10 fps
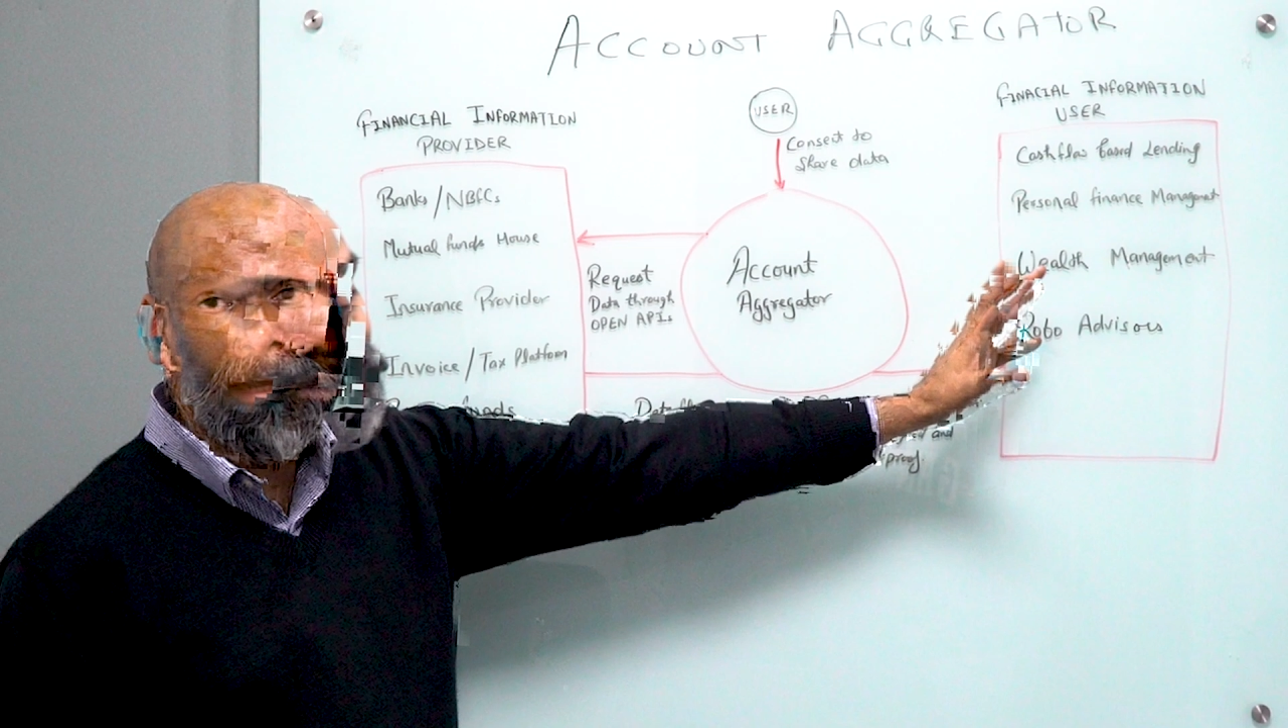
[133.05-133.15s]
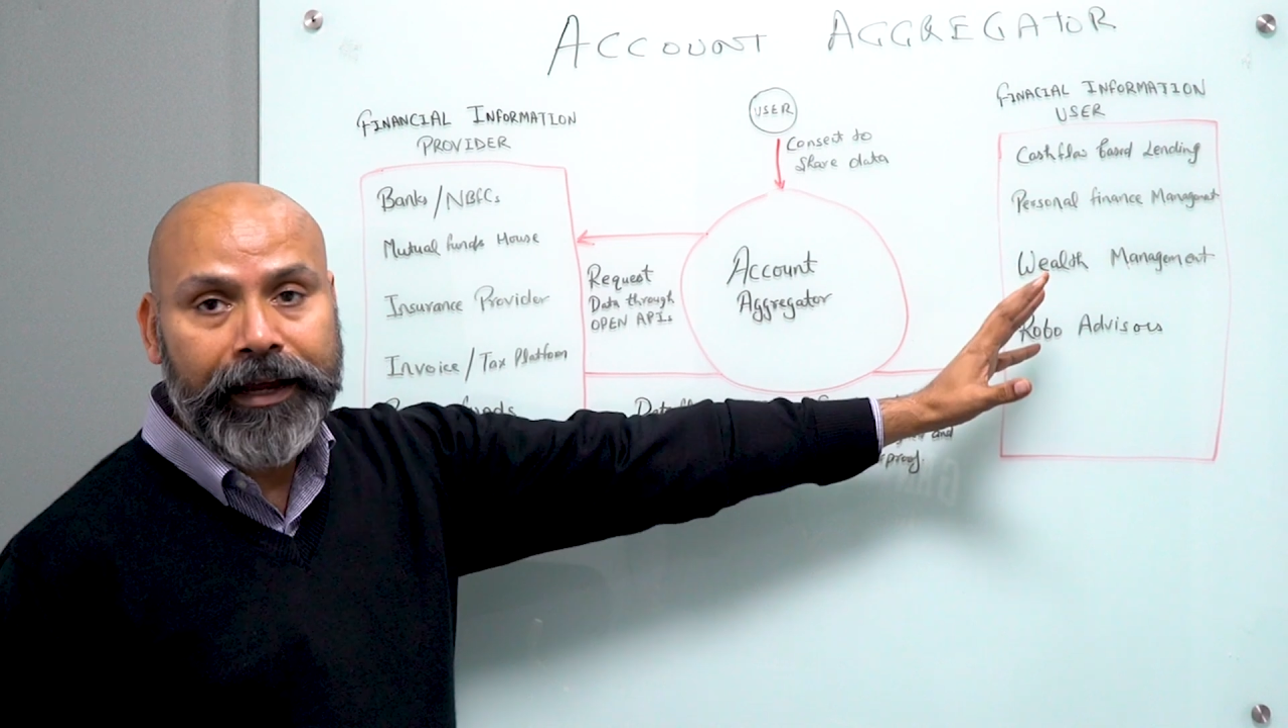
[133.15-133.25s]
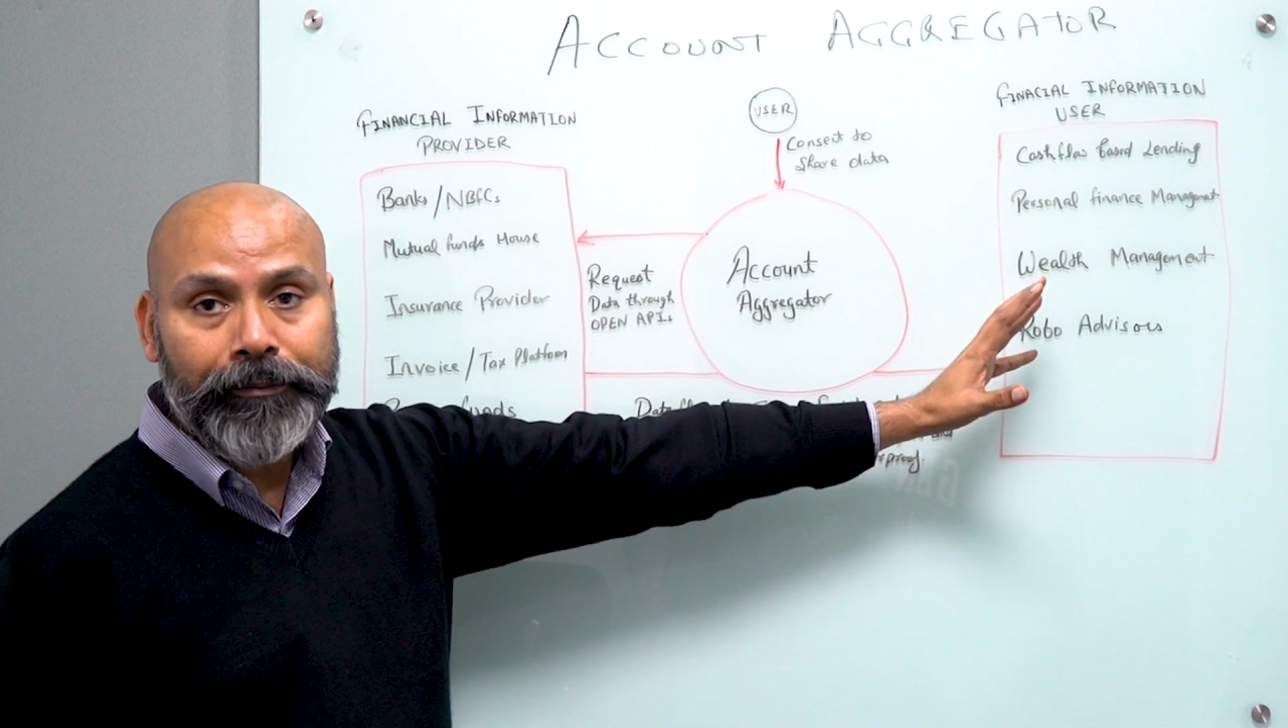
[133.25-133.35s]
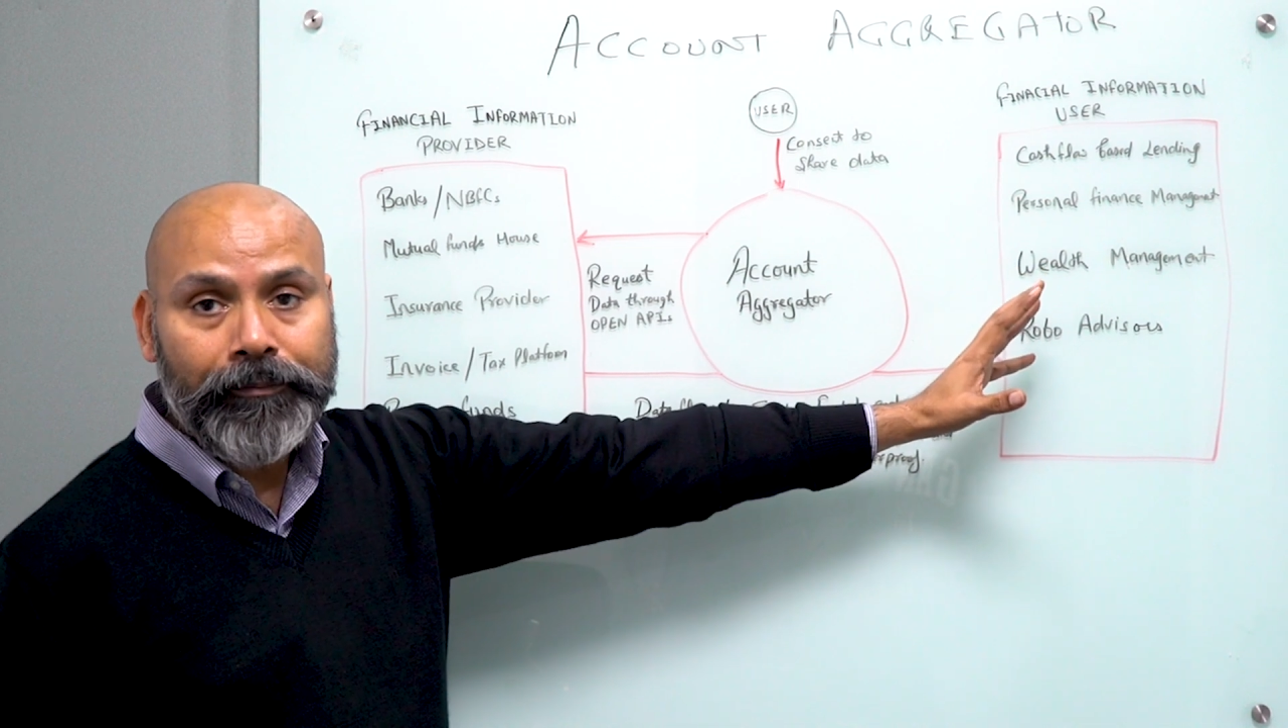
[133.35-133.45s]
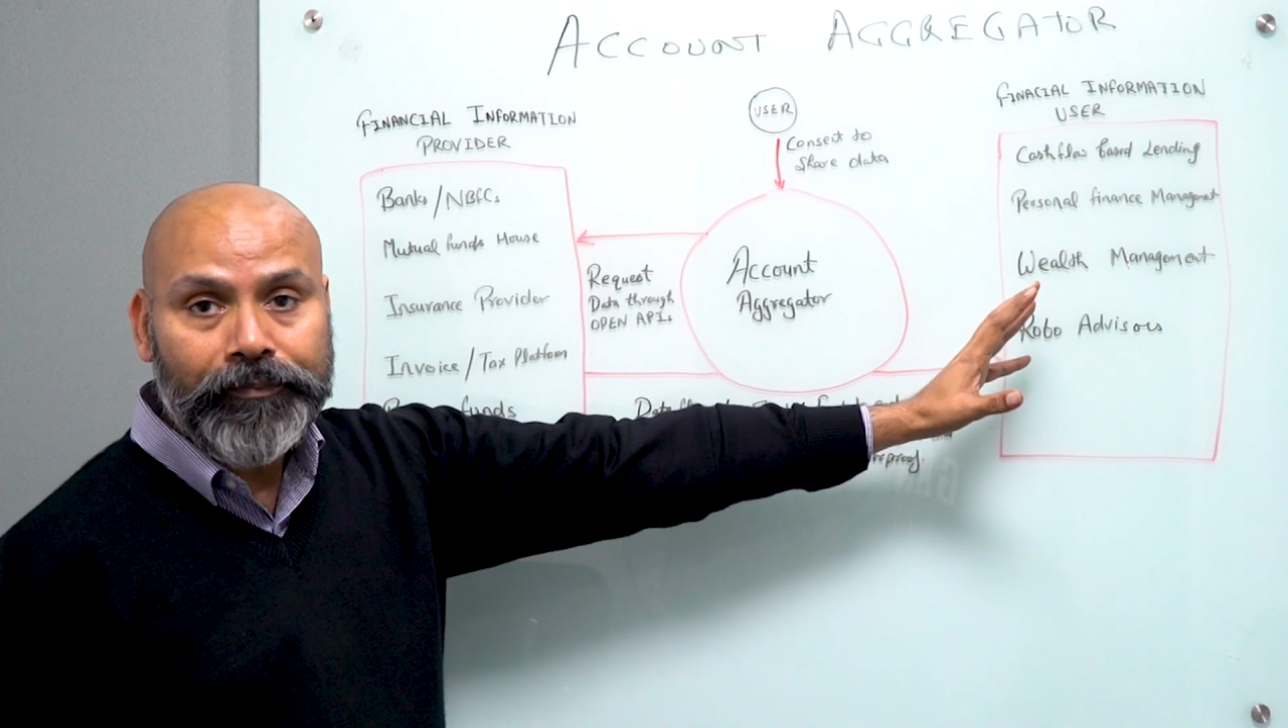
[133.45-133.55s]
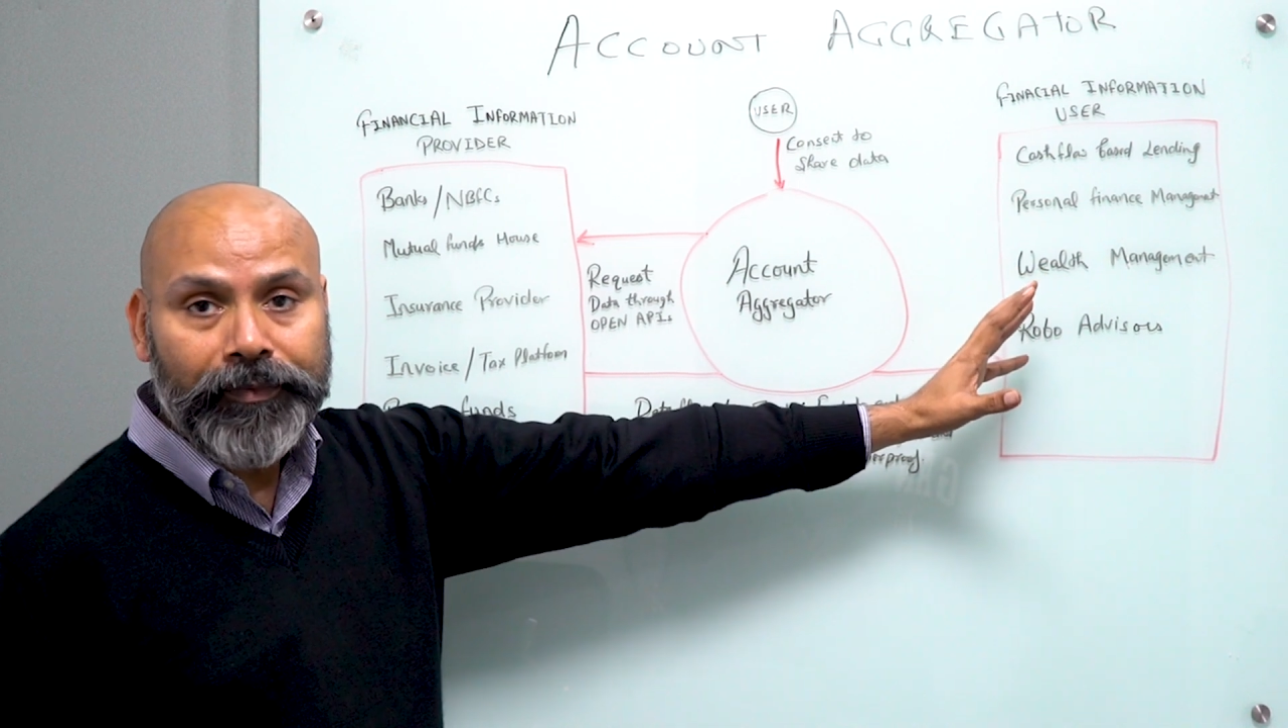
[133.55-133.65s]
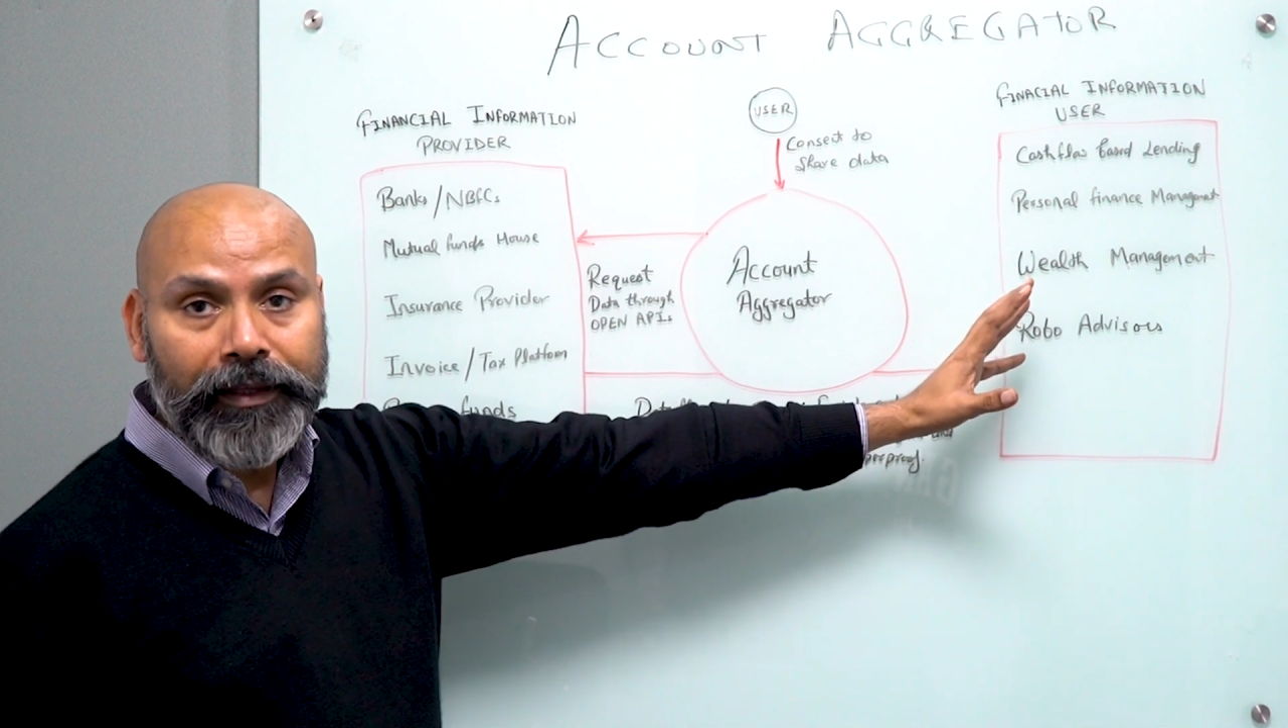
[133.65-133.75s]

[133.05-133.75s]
time